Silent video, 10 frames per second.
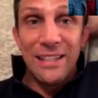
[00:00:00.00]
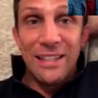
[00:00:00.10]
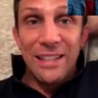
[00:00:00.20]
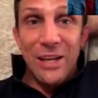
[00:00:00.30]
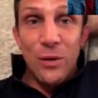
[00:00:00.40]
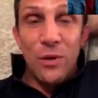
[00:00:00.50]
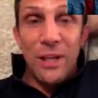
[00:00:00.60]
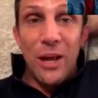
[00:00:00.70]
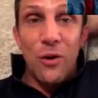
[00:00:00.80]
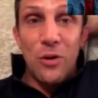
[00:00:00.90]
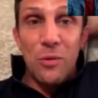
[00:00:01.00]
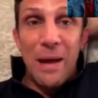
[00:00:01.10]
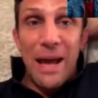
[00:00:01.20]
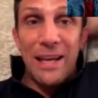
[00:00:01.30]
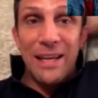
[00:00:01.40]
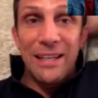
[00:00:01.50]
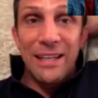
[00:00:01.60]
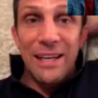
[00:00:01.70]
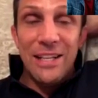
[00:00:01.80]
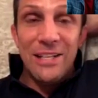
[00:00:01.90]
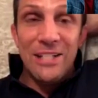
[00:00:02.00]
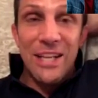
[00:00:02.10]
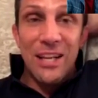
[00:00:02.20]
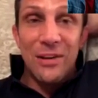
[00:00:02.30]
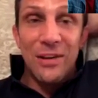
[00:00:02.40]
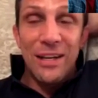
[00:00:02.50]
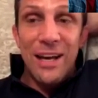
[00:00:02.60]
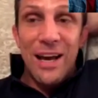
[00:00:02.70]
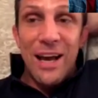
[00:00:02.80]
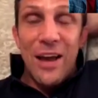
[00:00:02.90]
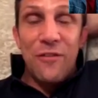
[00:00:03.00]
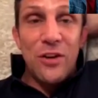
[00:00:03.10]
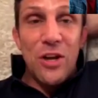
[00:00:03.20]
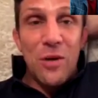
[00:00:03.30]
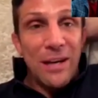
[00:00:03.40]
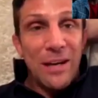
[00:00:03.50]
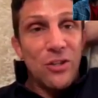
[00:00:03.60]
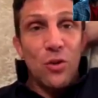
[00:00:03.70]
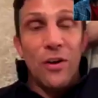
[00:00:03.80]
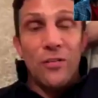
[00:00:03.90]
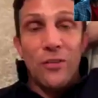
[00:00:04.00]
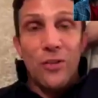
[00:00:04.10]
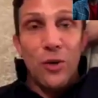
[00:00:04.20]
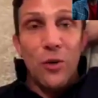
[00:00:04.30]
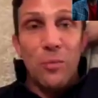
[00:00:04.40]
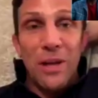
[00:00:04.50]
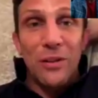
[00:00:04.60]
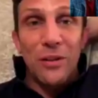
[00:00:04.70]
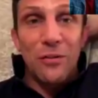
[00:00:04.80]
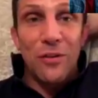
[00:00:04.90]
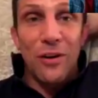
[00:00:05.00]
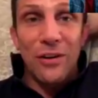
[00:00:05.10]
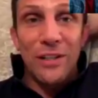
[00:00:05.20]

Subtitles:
who want to get on your back and sting you. If you know about the story of the scorpion and the frog.